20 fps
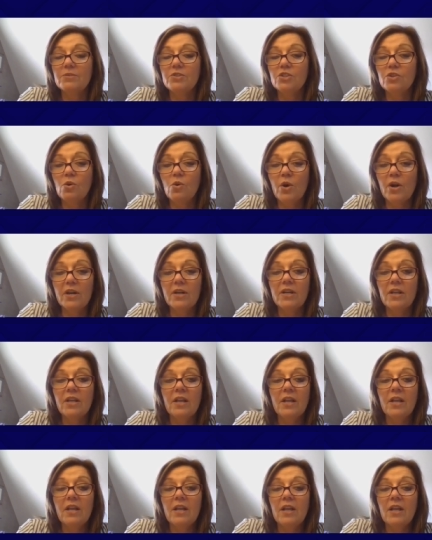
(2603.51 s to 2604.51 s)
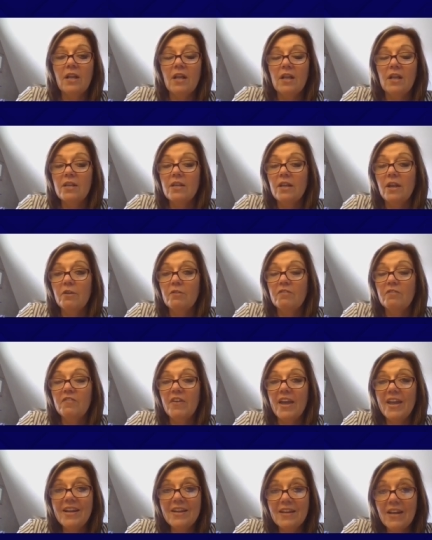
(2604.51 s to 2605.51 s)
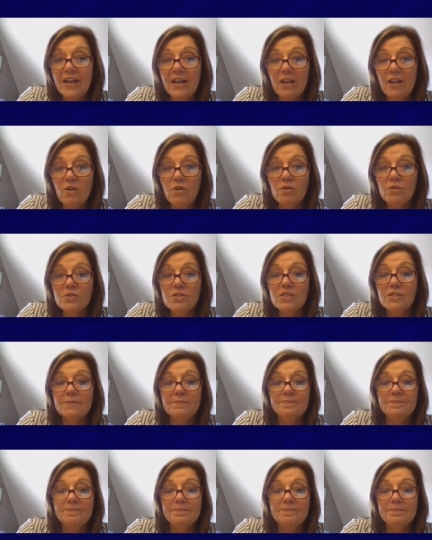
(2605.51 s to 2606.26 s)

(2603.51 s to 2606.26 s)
short, no fake nails,